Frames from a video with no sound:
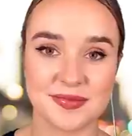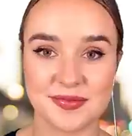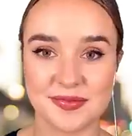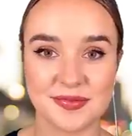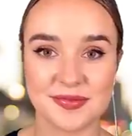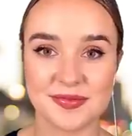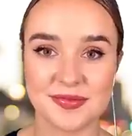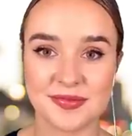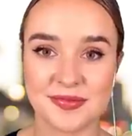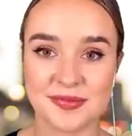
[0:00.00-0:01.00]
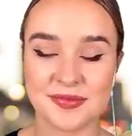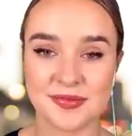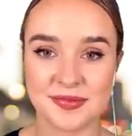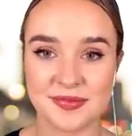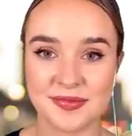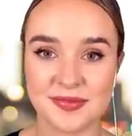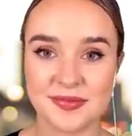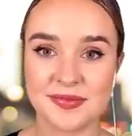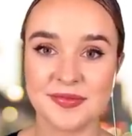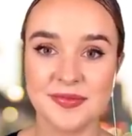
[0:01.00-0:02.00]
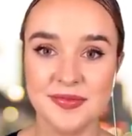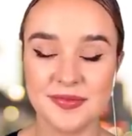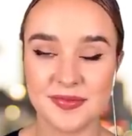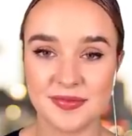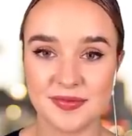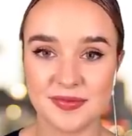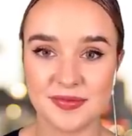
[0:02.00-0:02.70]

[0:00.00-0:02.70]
[no speech]